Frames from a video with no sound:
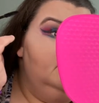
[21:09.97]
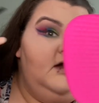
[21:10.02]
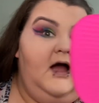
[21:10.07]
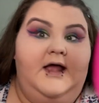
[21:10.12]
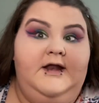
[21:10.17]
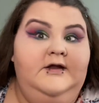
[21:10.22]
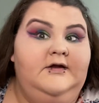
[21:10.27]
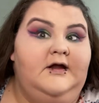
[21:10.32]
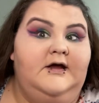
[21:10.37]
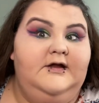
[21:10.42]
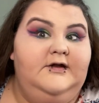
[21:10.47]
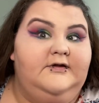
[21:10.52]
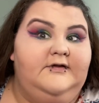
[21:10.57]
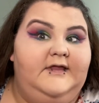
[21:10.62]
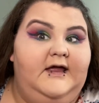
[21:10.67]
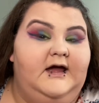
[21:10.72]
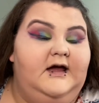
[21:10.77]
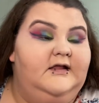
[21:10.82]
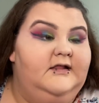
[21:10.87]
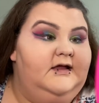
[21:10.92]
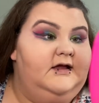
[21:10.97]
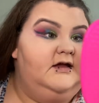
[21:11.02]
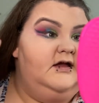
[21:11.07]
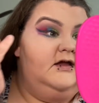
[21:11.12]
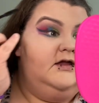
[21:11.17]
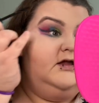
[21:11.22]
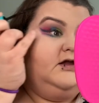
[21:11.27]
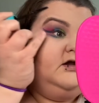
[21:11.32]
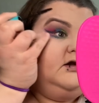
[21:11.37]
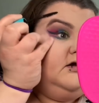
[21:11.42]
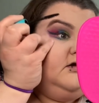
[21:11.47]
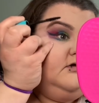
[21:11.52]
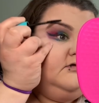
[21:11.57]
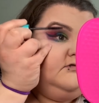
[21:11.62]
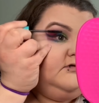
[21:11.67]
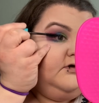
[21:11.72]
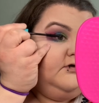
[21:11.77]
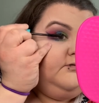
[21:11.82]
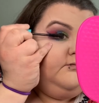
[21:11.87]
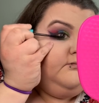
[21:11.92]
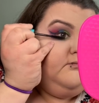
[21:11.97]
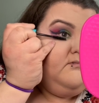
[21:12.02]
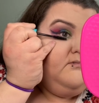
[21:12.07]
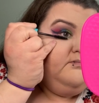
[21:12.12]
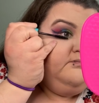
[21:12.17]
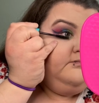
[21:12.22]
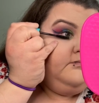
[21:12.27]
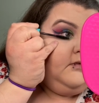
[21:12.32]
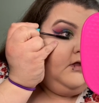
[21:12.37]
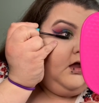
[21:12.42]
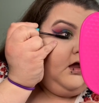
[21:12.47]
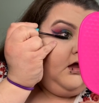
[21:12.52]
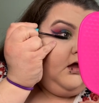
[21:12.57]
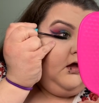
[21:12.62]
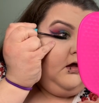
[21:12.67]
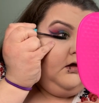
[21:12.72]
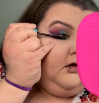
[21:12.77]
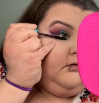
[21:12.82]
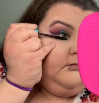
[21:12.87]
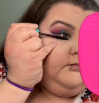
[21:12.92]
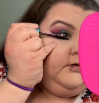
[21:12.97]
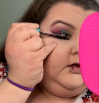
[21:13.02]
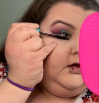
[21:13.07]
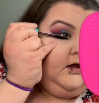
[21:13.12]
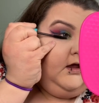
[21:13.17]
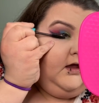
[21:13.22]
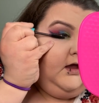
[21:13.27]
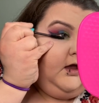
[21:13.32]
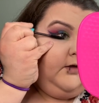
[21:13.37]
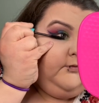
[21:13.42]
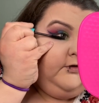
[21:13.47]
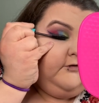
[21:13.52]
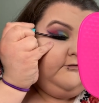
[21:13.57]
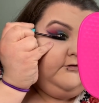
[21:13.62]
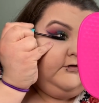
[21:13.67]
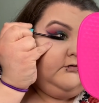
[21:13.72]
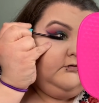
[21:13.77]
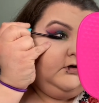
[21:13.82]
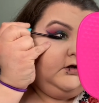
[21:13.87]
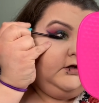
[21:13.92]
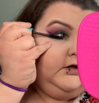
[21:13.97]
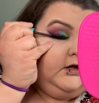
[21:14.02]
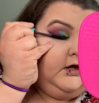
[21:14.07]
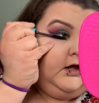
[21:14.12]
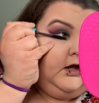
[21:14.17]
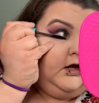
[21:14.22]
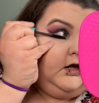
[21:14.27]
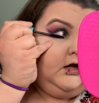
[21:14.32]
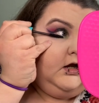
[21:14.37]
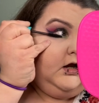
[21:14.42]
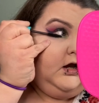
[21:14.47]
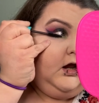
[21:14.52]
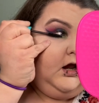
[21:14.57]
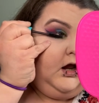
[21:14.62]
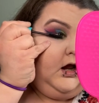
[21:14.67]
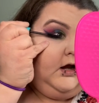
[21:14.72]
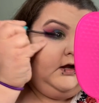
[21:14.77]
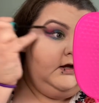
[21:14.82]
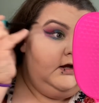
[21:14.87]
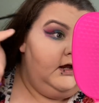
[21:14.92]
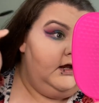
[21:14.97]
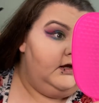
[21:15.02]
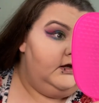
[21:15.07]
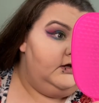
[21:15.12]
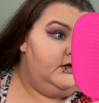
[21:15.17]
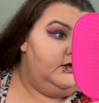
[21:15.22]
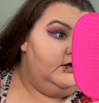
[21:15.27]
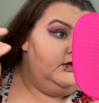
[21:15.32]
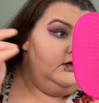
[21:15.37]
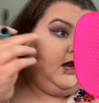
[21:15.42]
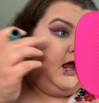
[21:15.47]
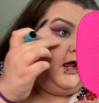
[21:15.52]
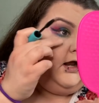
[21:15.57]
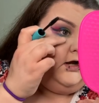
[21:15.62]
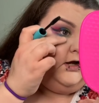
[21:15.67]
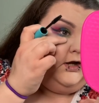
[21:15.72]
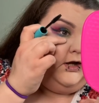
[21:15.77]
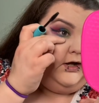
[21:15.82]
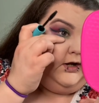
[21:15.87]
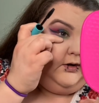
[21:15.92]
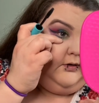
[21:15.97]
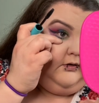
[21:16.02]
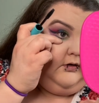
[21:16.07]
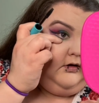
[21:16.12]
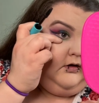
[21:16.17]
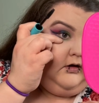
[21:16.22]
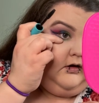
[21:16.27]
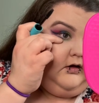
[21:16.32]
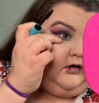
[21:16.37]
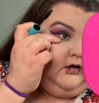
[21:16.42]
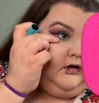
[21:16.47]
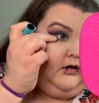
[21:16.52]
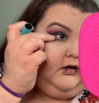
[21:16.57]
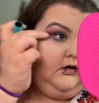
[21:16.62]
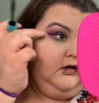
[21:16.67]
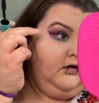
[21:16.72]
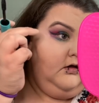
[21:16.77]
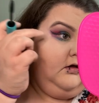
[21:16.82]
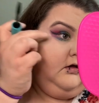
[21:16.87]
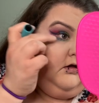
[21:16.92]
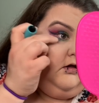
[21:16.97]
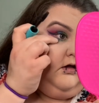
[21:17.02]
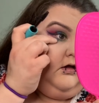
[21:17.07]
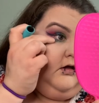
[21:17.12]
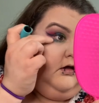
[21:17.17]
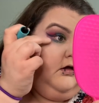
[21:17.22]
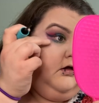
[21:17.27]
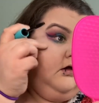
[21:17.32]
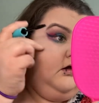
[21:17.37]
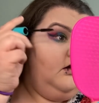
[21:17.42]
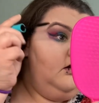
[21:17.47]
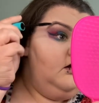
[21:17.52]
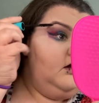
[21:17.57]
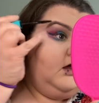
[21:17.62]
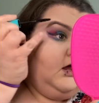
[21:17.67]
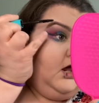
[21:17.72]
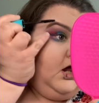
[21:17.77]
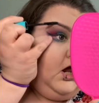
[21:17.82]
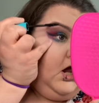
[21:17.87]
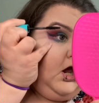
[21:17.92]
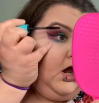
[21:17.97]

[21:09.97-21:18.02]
I didn't know how to do that like a year ago, so be happy for what you can and cannot do. Okay.